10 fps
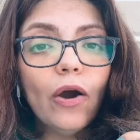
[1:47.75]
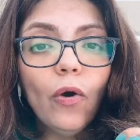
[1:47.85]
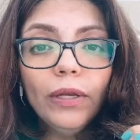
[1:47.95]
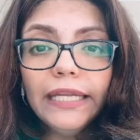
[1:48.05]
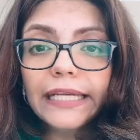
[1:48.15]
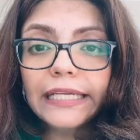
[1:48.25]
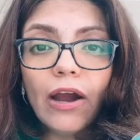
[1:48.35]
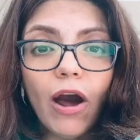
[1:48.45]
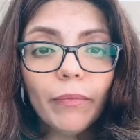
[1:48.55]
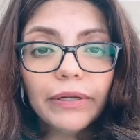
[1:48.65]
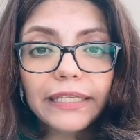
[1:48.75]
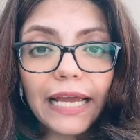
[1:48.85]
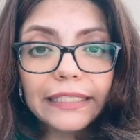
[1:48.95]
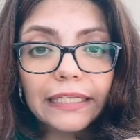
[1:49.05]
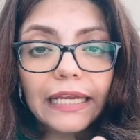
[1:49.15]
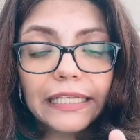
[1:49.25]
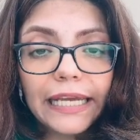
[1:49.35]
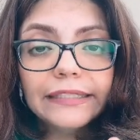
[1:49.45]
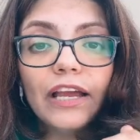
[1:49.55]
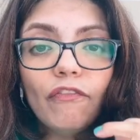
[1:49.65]
Only carbon can
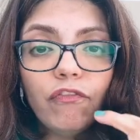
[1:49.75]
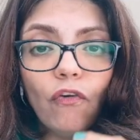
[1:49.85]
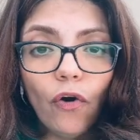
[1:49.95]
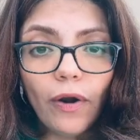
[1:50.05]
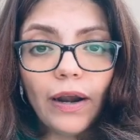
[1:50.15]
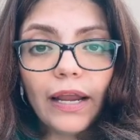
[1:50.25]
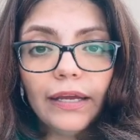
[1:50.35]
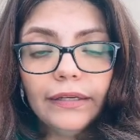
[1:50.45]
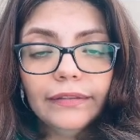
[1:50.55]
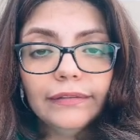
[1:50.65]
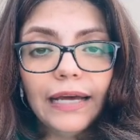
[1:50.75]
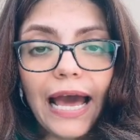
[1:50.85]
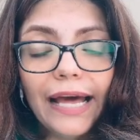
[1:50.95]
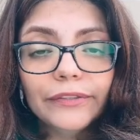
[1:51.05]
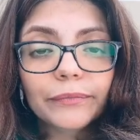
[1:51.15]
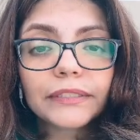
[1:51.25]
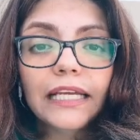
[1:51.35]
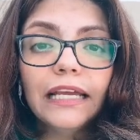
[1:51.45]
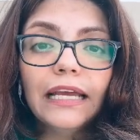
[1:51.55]
get four atoms,